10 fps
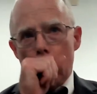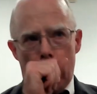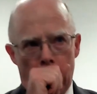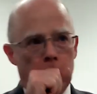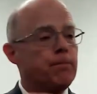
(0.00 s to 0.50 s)

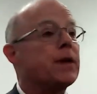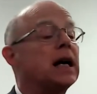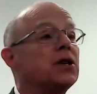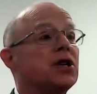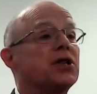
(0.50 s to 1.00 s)
And
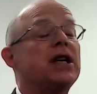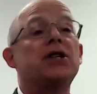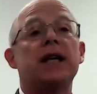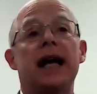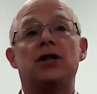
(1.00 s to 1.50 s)
he says, he
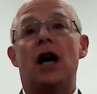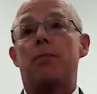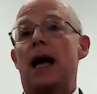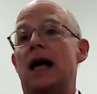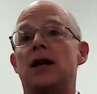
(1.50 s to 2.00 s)
stands up,
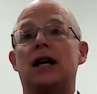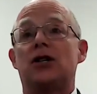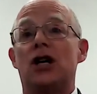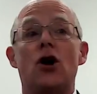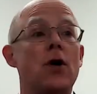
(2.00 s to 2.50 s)
and next
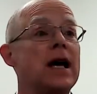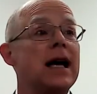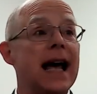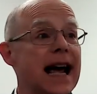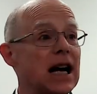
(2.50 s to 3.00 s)
thing you know,
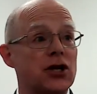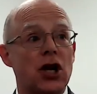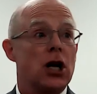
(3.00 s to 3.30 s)
he is